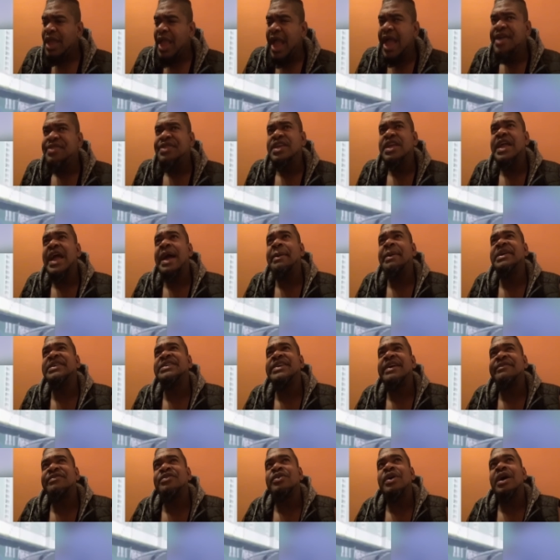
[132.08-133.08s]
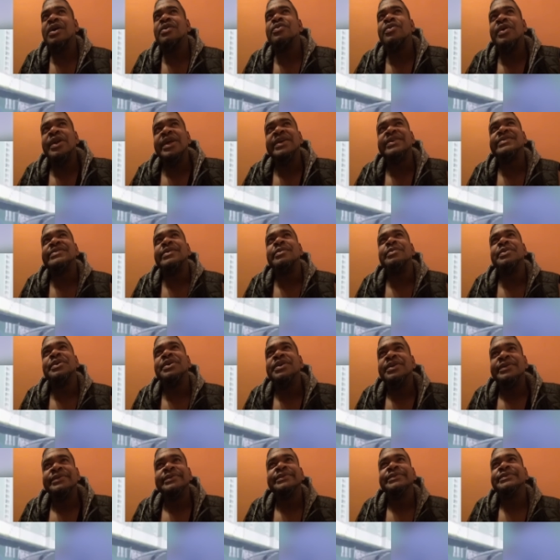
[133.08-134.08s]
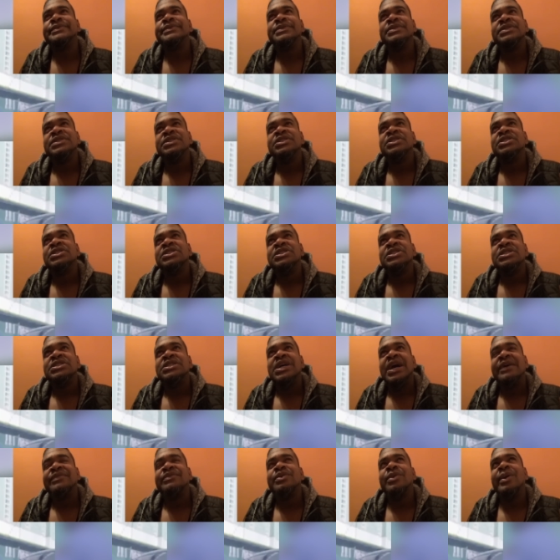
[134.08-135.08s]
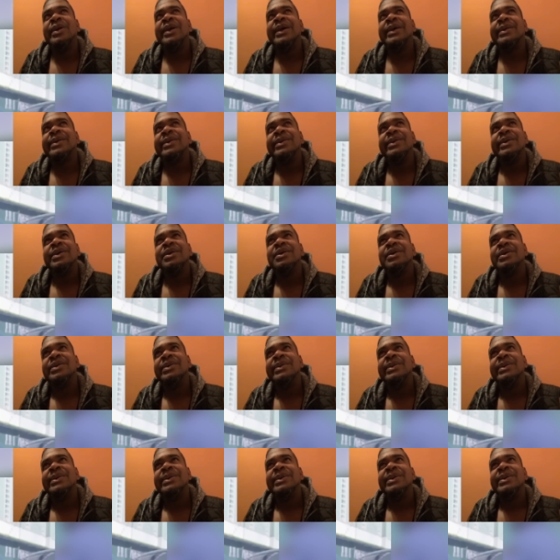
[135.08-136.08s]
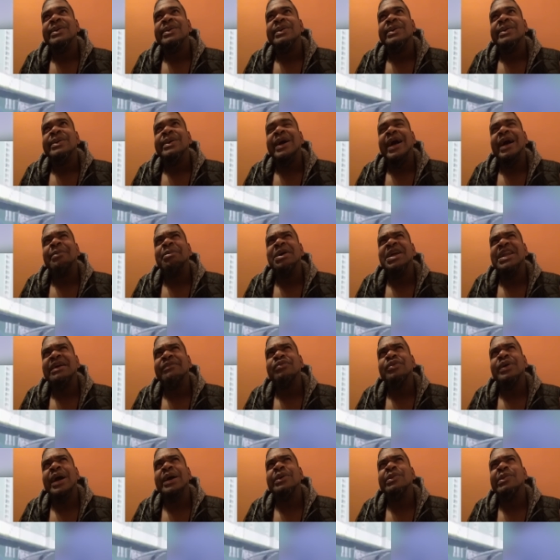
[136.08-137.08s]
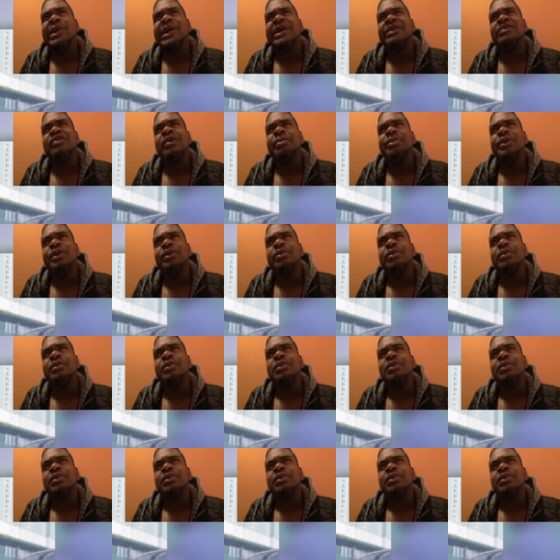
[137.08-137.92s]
I think I myself have to go and collect some. I have to collect. I might have to go and collect some, you know.